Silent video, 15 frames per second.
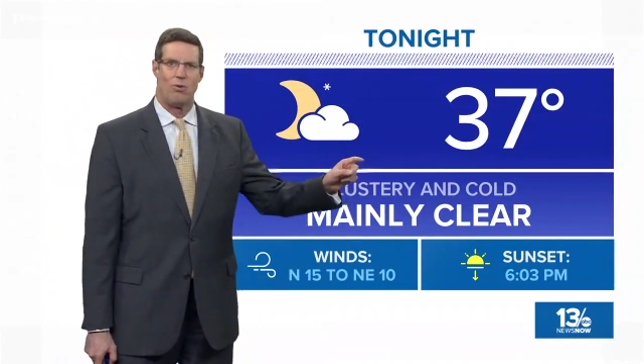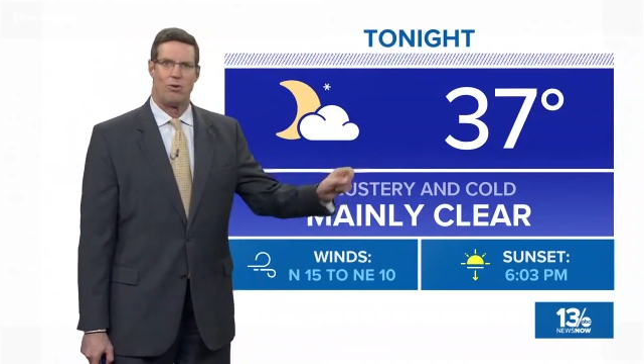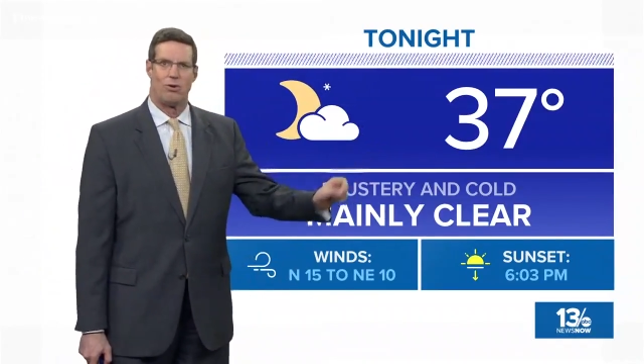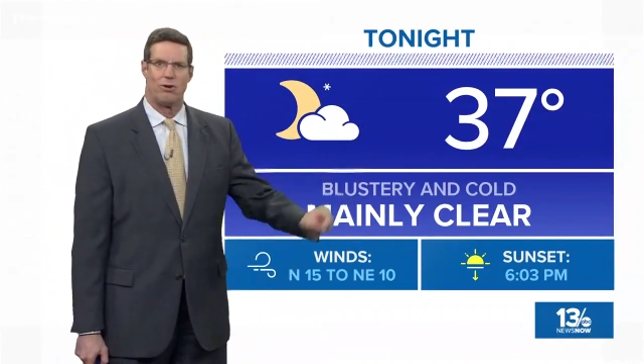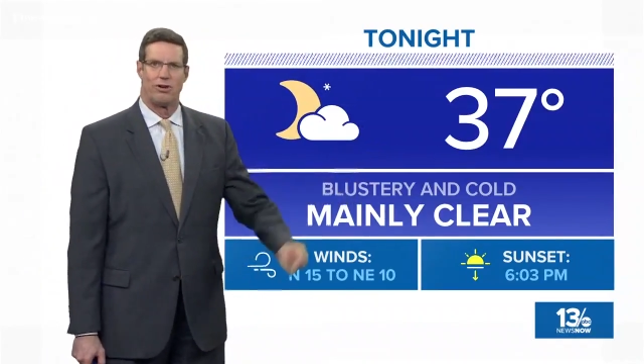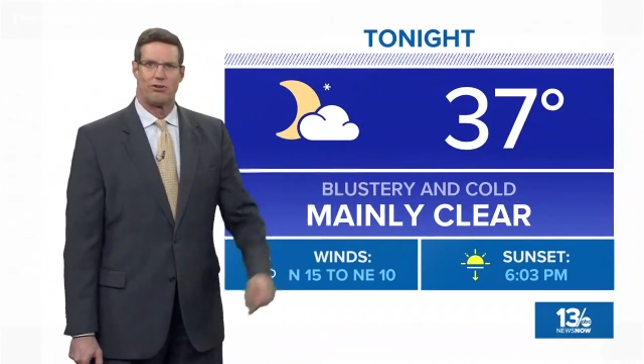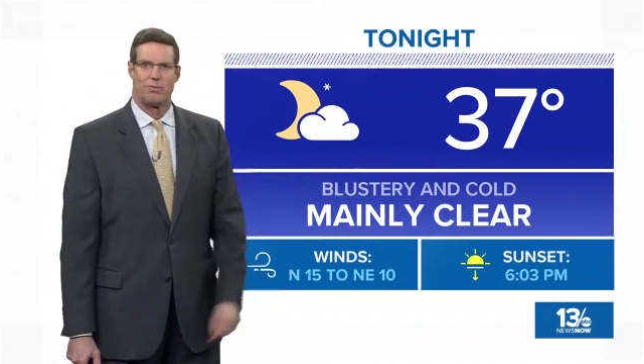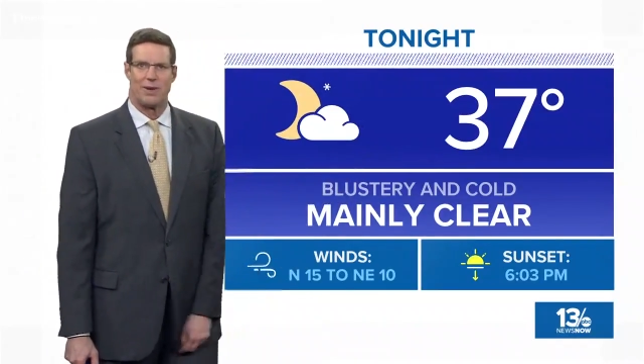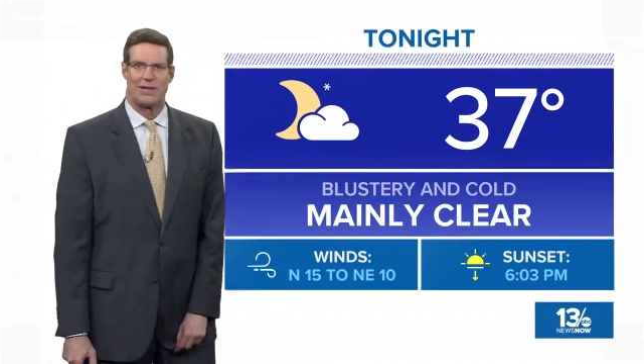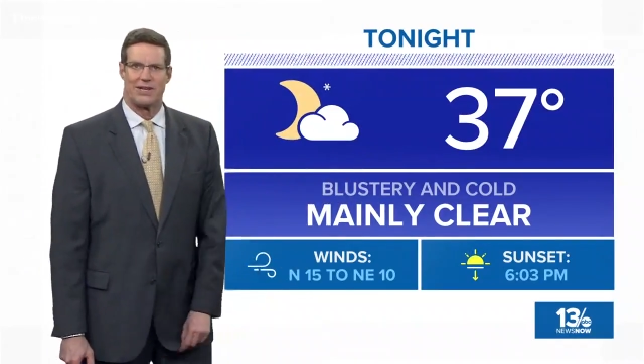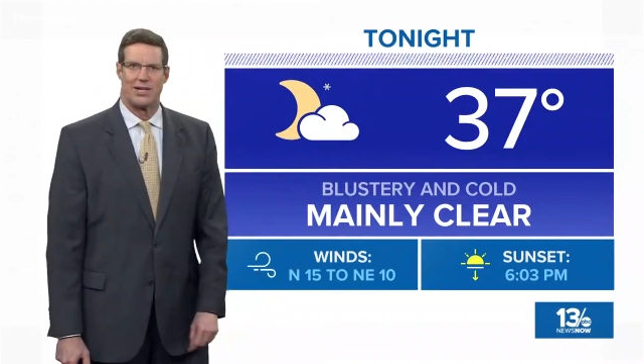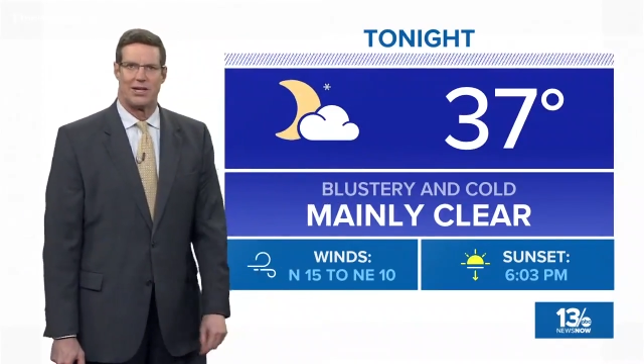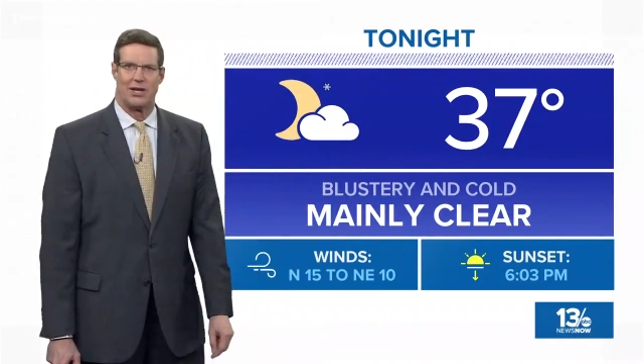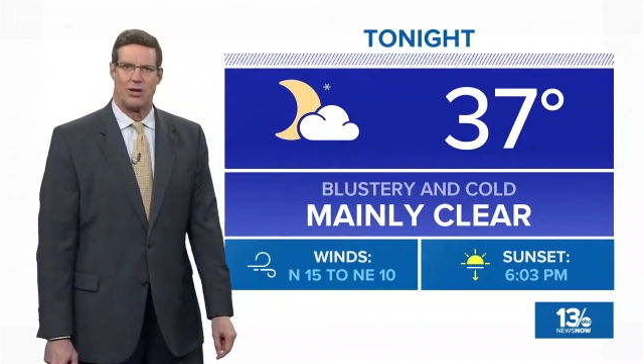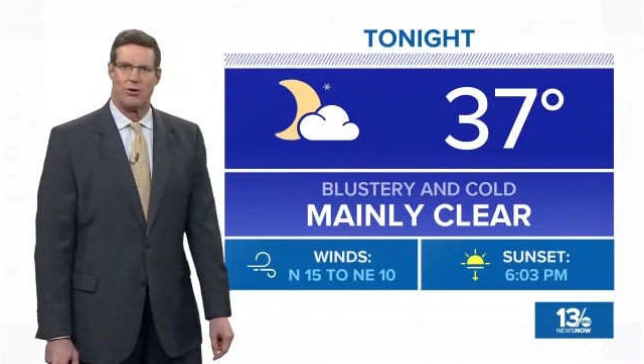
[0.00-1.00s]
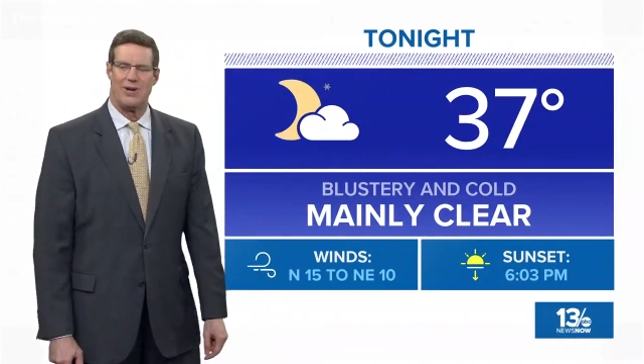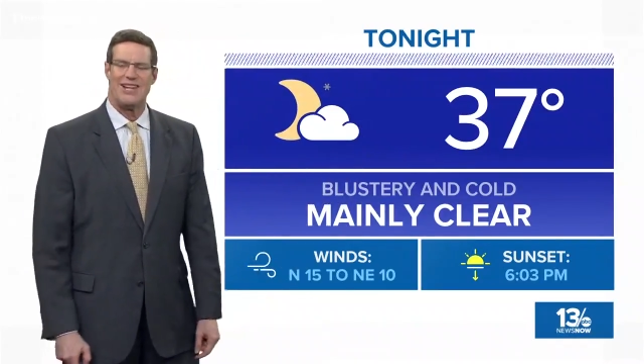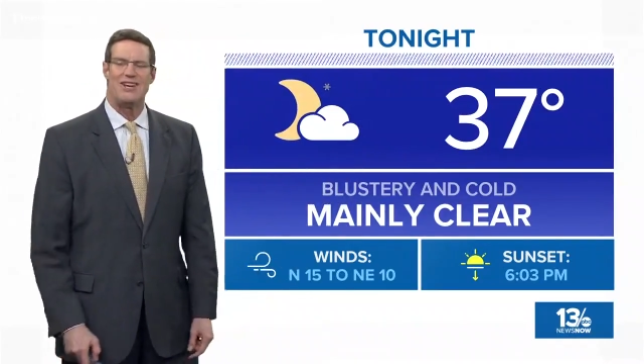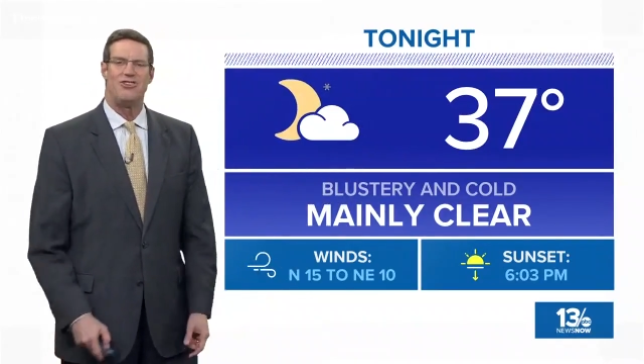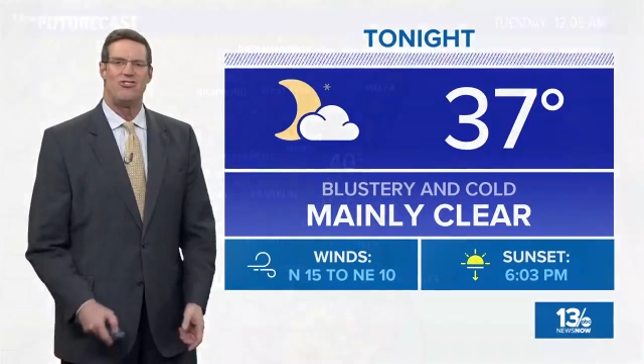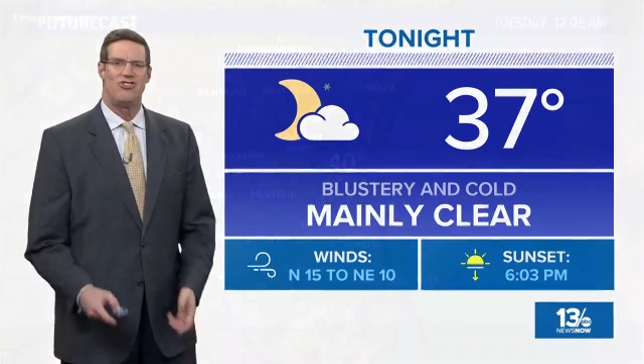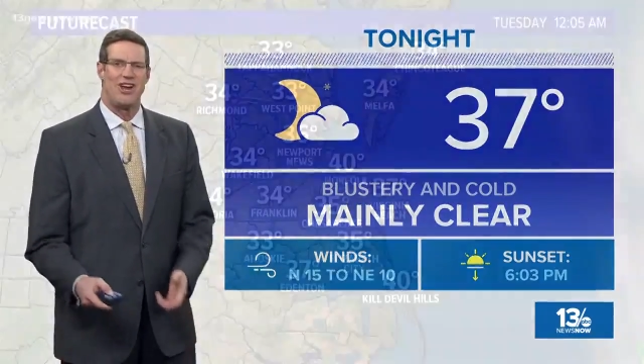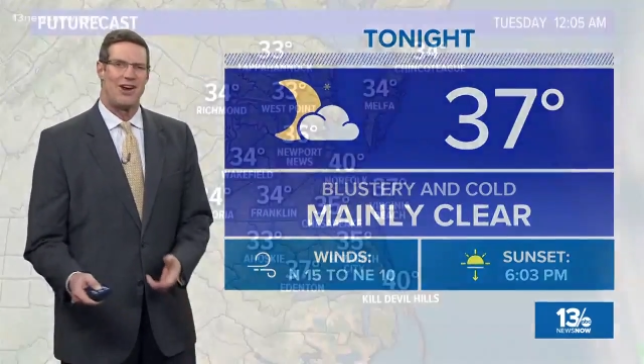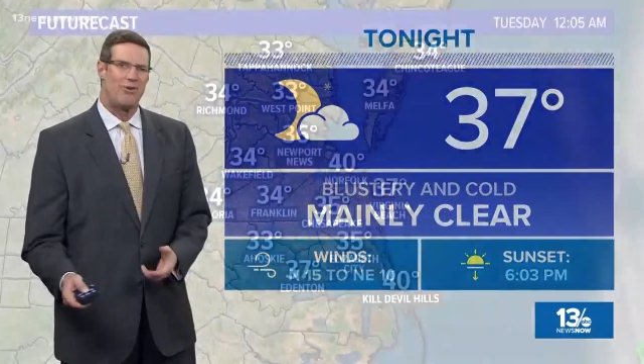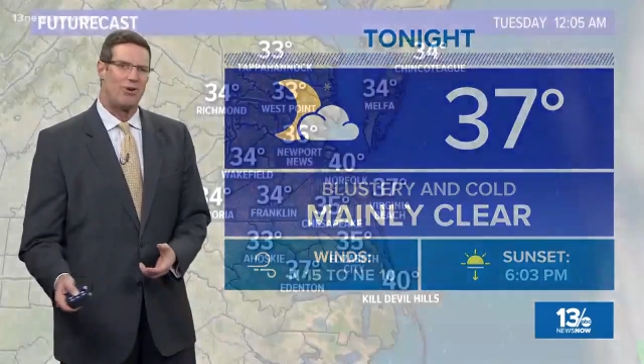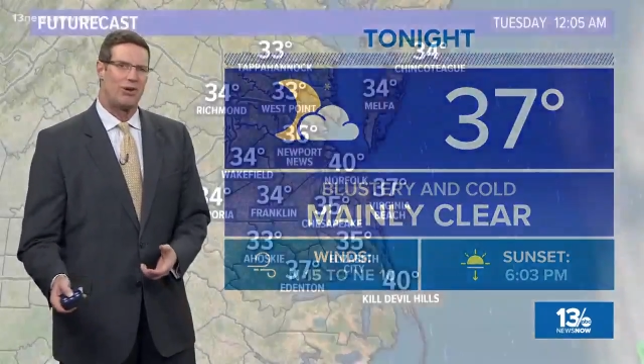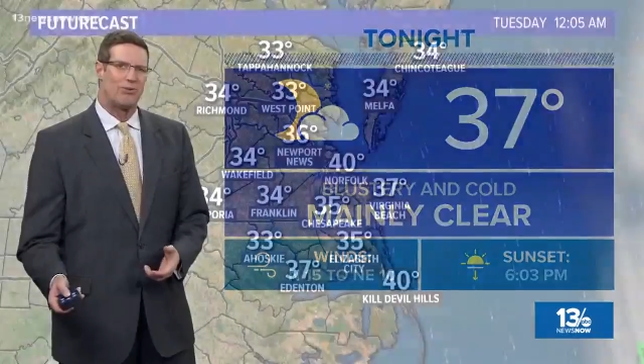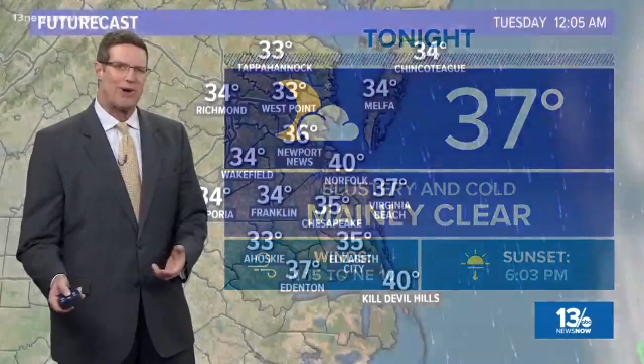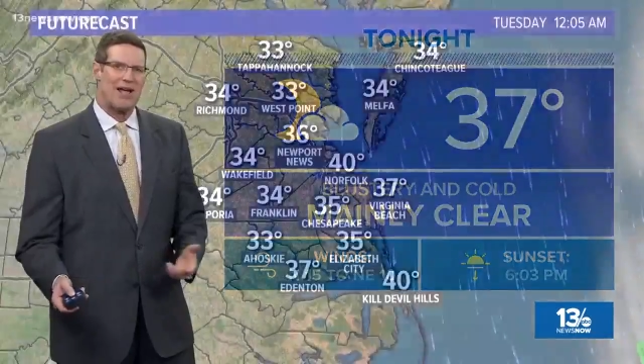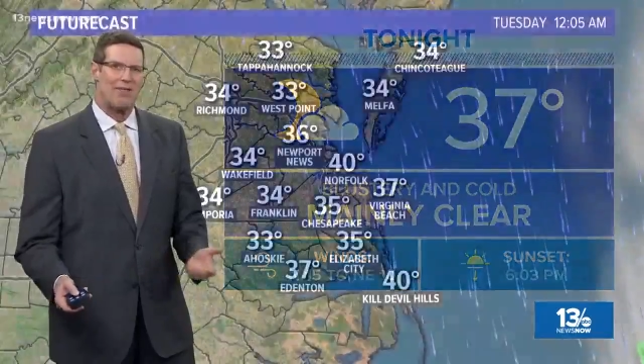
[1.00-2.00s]
we're expecting a low in
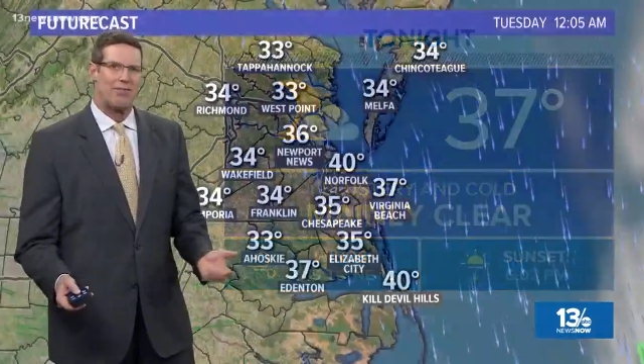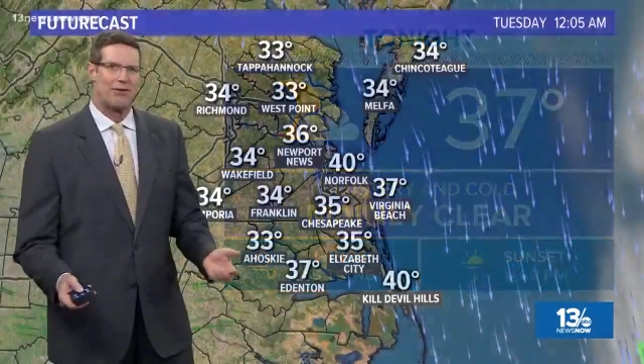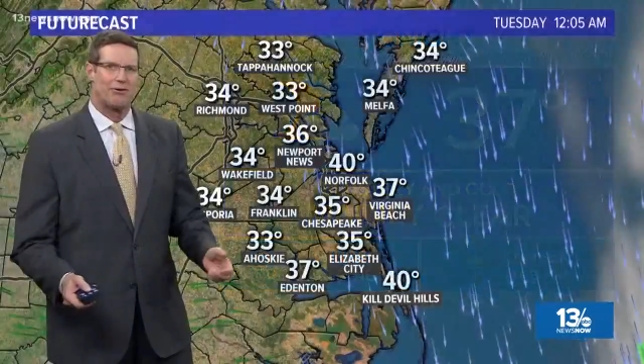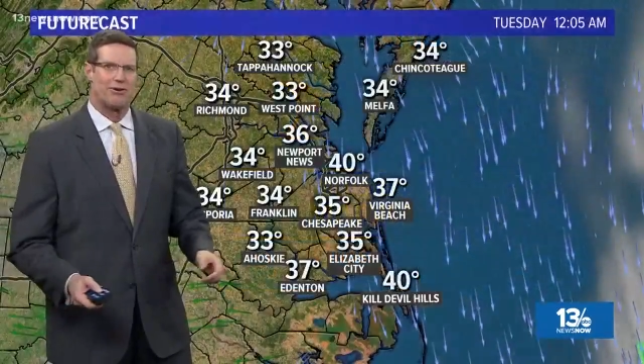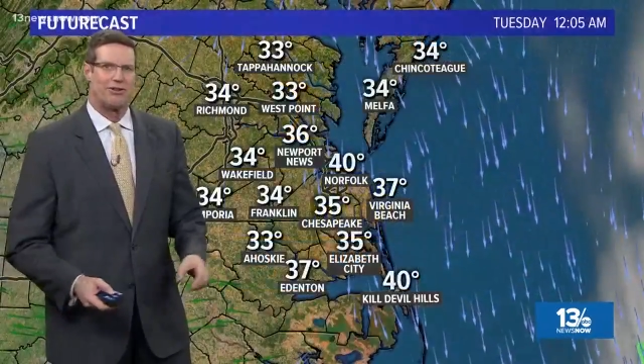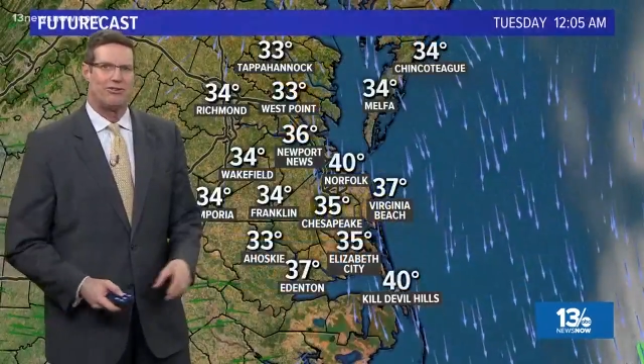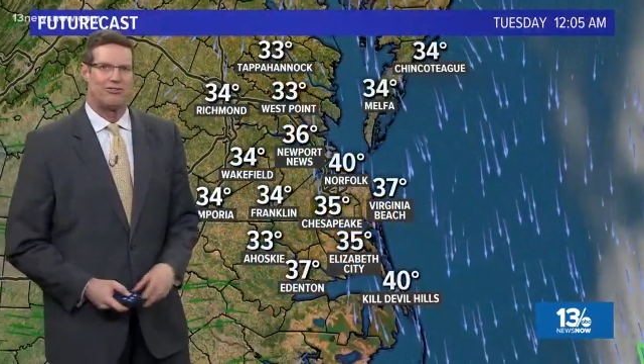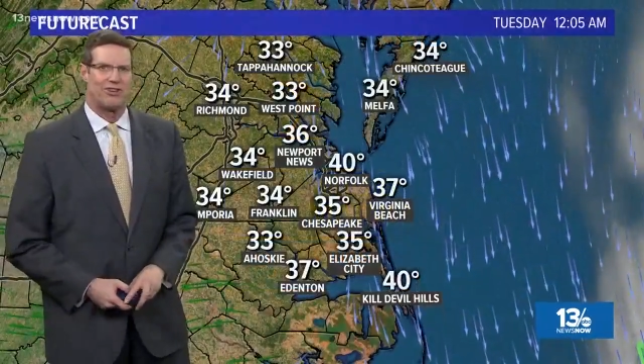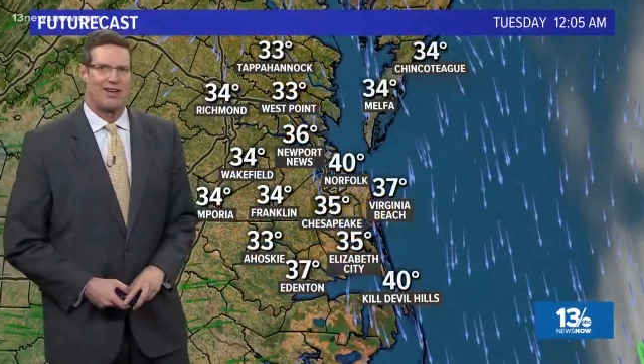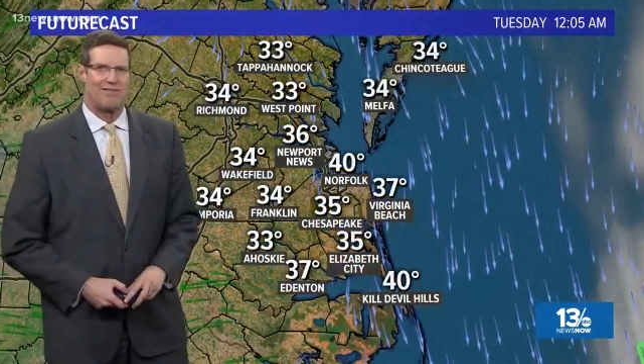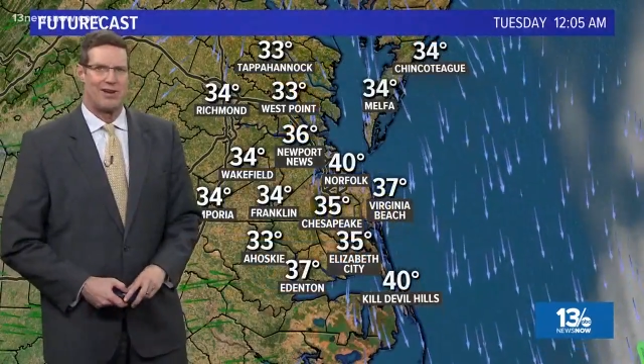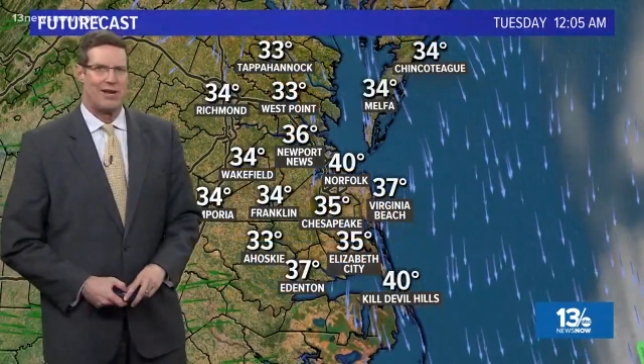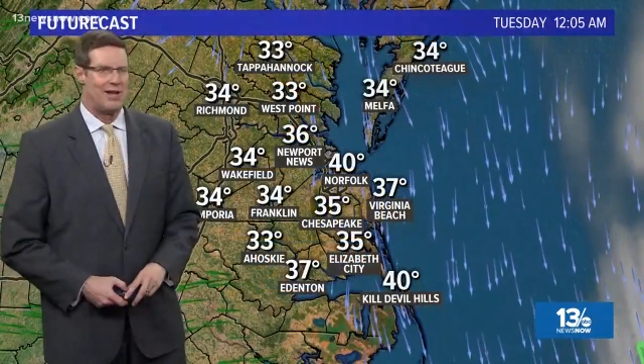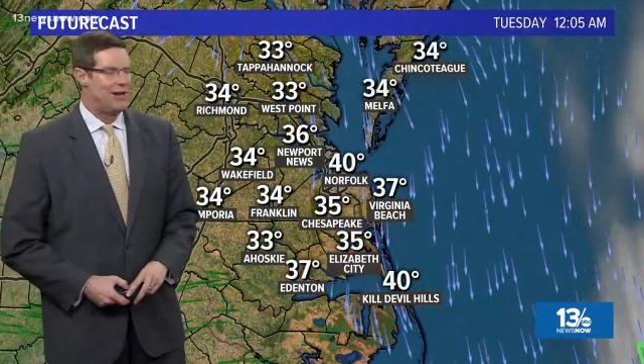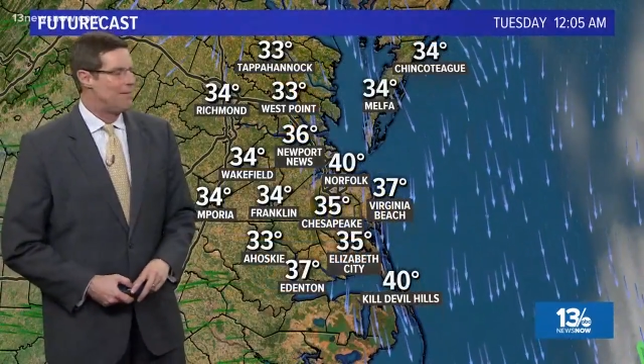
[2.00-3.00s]
general around 37,